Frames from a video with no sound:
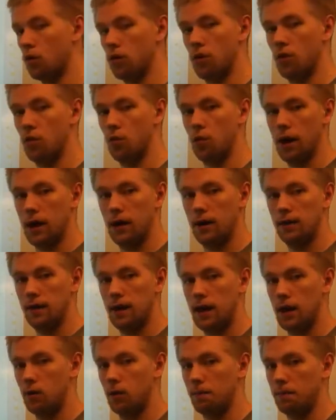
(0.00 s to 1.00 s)
or the rate
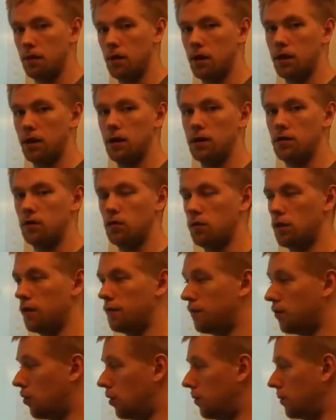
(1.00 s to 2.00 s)
that I would plug into
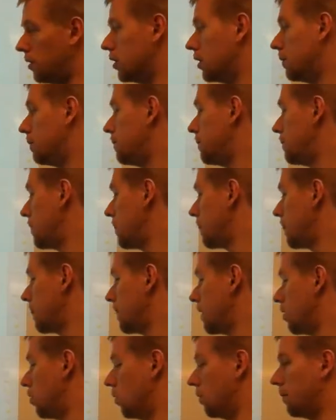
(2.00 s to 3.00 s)
the formula
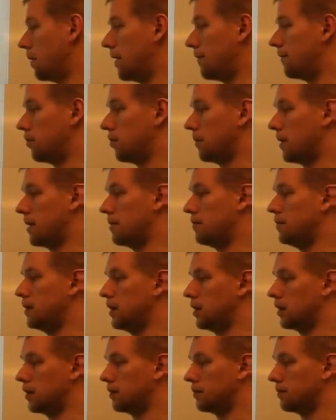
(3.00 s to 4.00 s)
for my
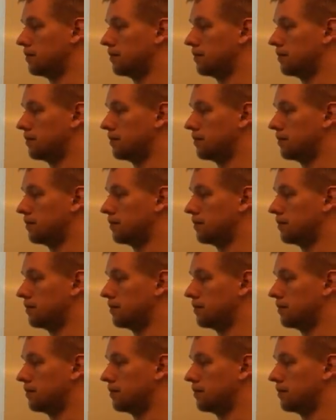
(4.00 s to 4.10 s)
b.